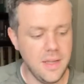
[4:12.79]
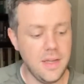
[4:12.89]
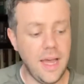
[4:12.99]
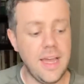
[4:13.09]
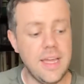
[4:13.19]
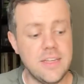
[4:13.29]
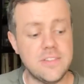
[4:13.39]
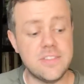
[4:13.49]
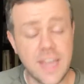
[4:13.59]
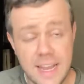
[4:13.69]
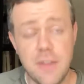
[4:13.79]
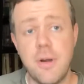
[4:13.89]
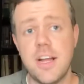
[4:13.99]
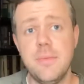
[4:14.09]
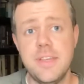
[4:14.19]
A second
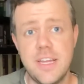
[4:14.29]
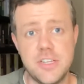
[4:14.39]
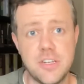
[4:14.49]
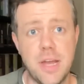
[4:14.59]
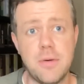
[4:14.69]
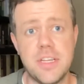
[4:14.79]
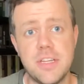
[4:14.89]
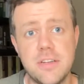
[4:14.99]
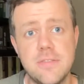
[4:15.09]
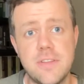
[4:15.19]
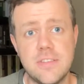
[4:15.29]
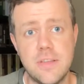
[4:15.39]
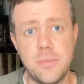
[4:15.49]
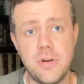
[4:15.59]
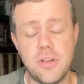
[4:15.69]
recommendation I would give is a
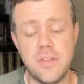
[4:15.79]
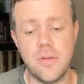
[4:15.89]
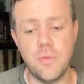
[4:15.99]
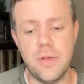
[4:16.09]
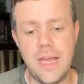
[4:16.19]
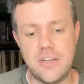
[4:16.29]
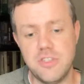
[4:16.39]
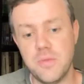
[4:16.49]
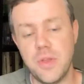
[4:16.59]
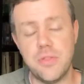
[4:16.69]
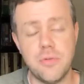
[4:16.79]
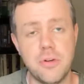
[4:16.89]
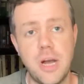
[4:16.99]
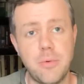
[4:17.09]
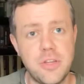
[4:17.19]
book that we actually went through a couple